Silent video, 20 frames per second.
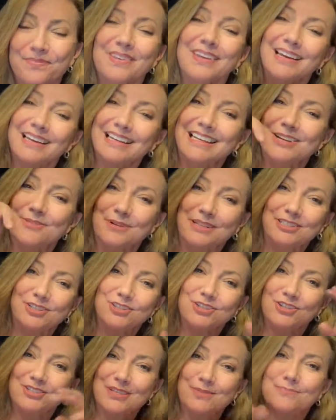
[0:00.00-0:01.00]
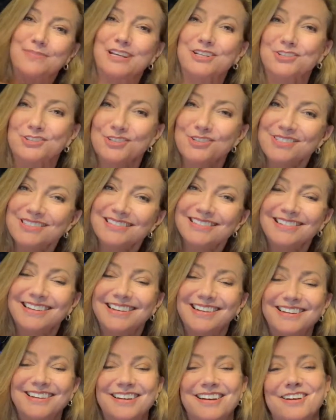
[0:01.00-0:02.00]
I can't wait to show some pictures
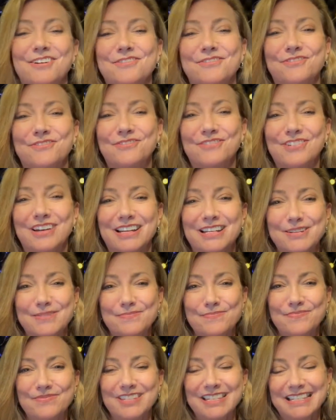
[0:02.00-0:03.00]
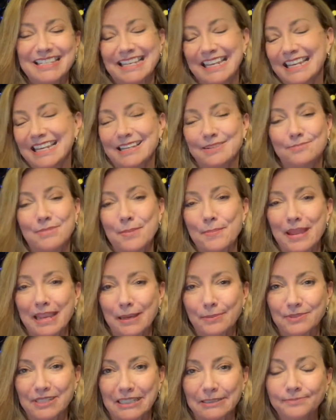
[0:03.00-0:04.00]
uh, of um, just getting my
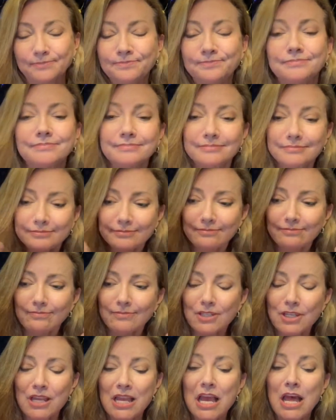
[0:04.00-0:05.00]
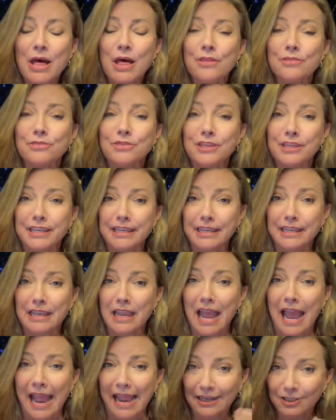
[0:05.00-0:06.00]
makeup done. The
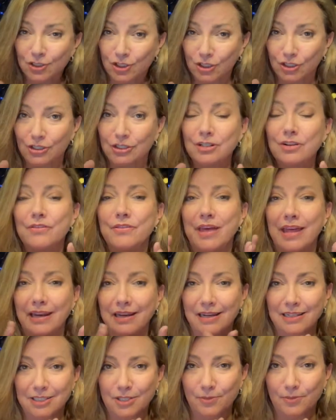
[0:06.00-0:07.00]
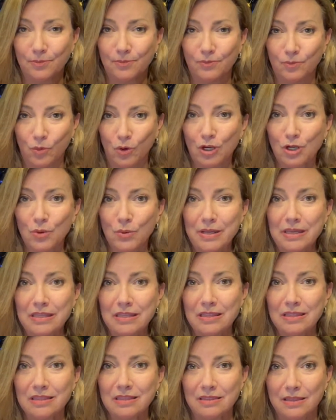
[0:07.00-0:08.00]
actor that I got to work with
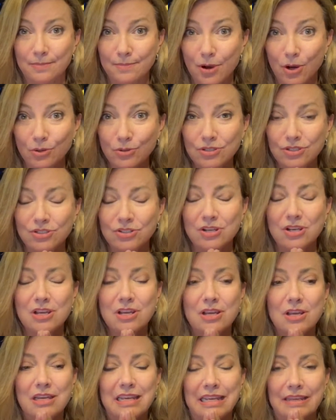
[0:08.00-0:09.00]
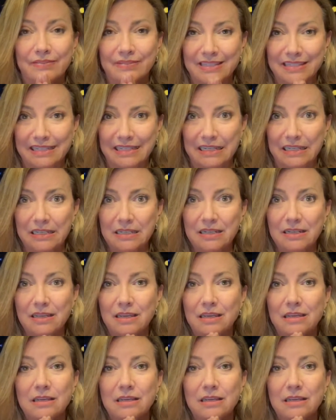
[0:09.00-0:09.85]
the most in the scene